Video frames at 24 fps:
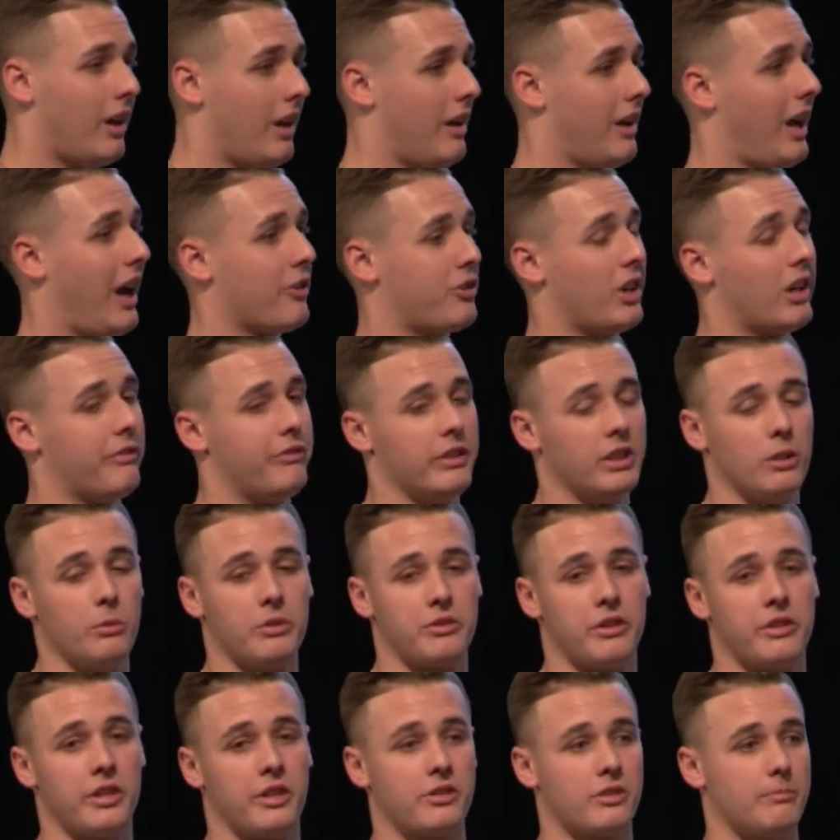I try to fill it
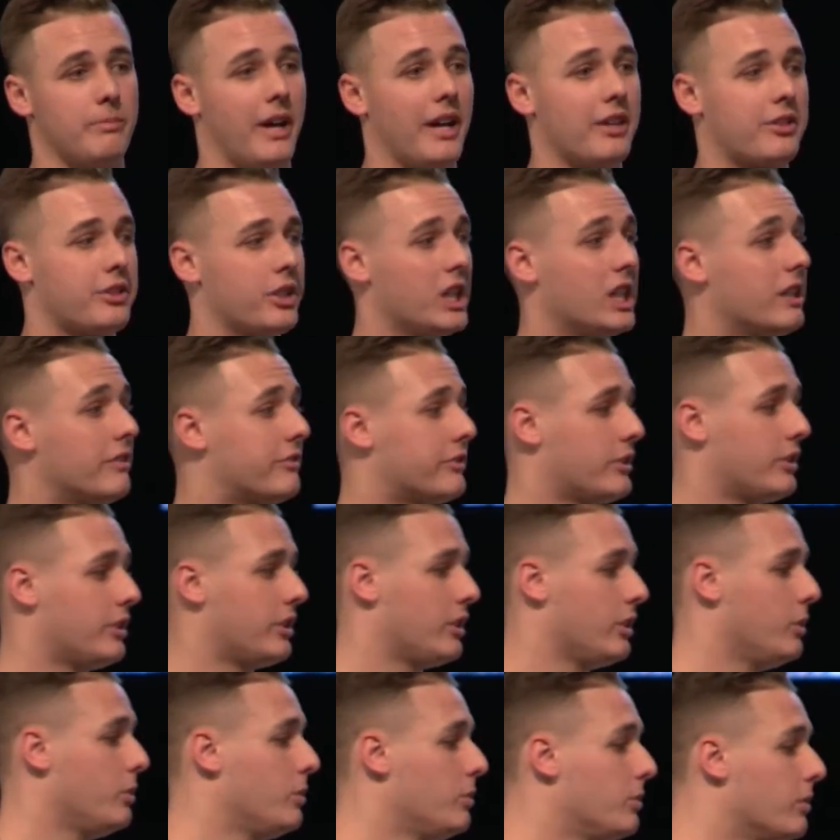with things of myself.
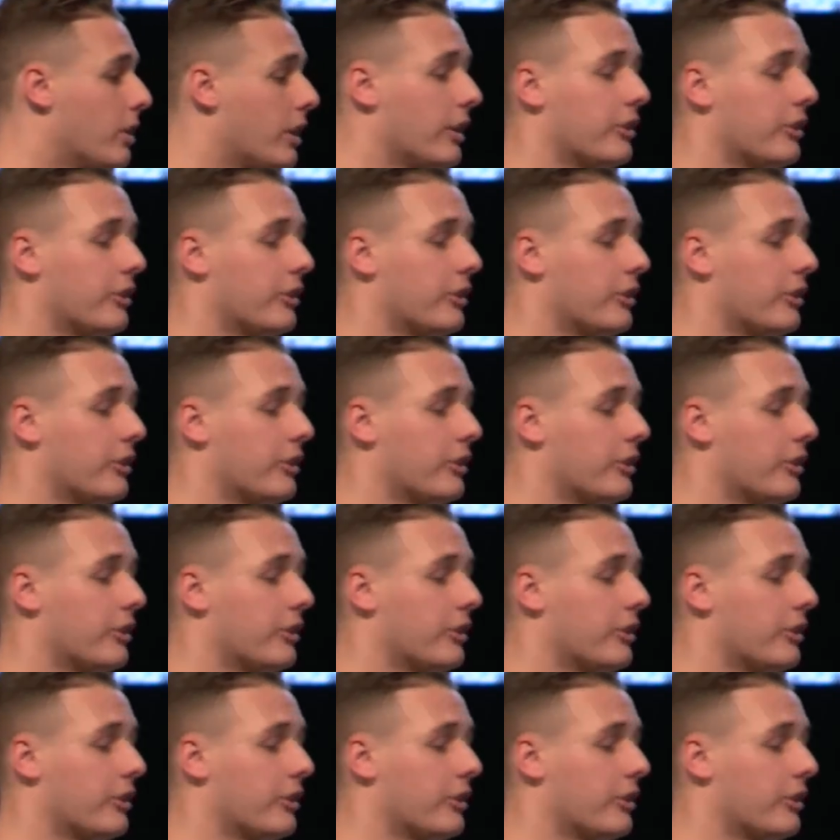You are